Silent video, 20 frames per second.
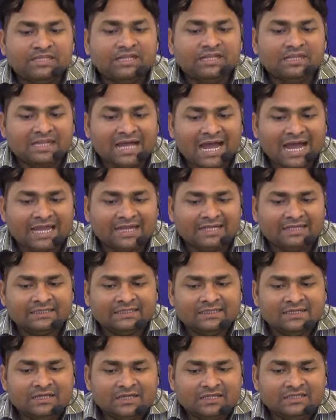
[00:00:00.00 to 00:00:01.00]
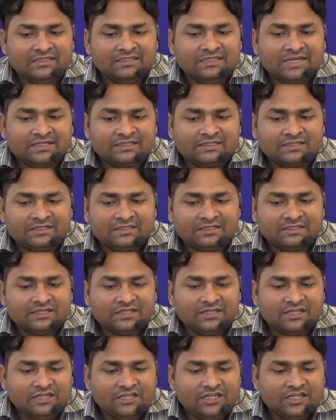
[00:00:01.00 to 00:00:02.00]
the line, "Yet
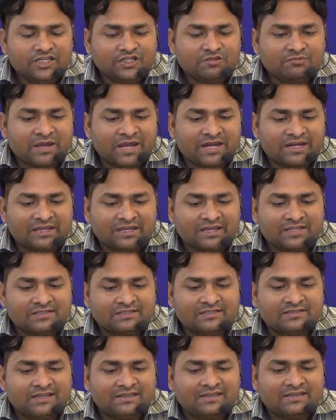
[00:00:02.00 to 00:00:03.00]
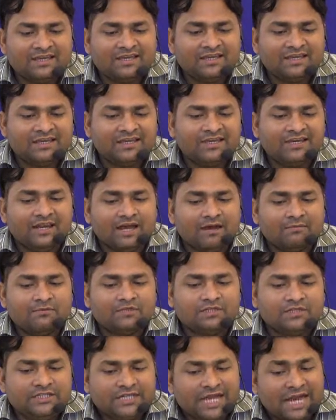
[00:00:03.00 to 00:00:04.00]
each man kills the thing he
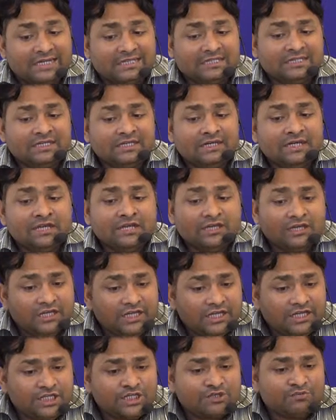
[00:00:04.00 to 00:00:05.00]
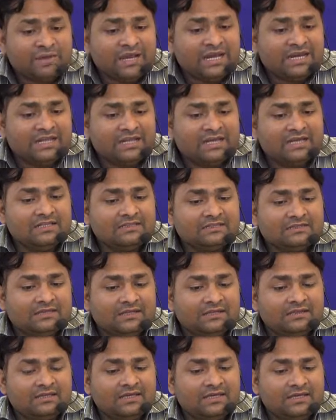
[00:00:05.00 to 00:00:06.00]
loves." Yet each man kills the
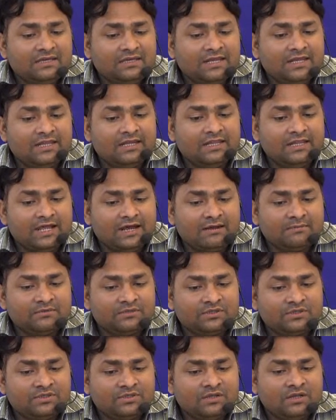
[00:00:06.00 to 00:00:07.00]
thing he loves.